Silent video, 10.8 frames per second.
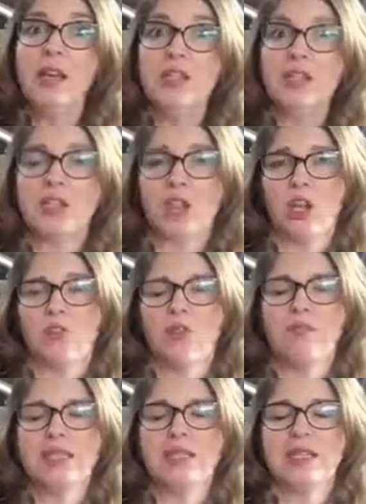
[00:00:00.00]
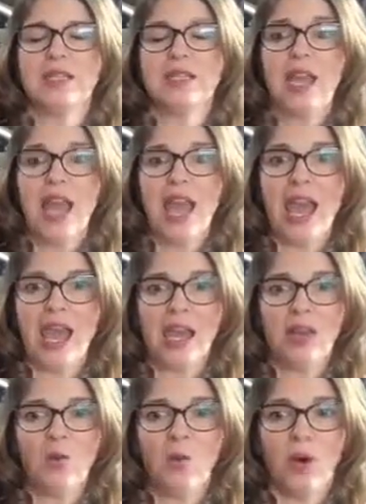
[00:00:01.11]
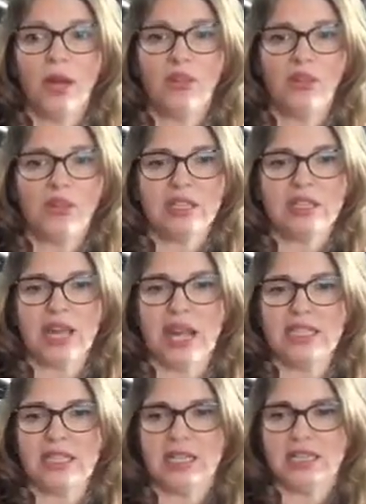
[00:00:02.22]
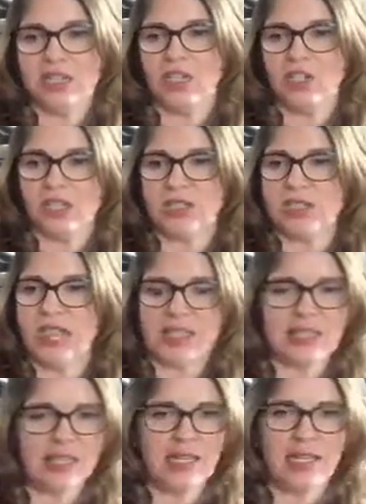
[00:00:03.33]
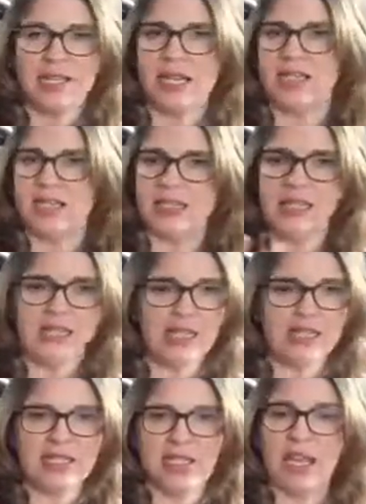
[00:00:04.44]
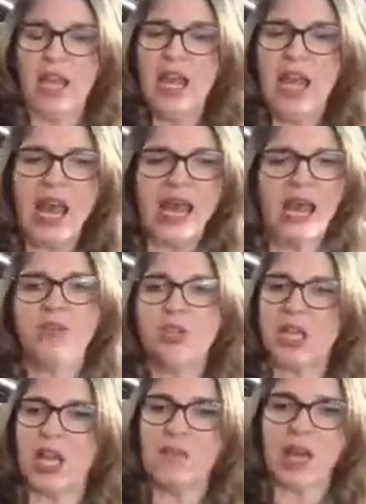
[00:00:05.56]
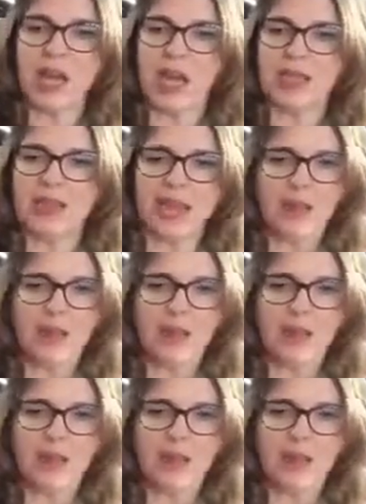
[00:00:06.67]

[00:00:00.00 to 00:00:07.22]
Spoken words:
to start your own business. And one of the things that I did is I just tested and tested and tested. And every time I got that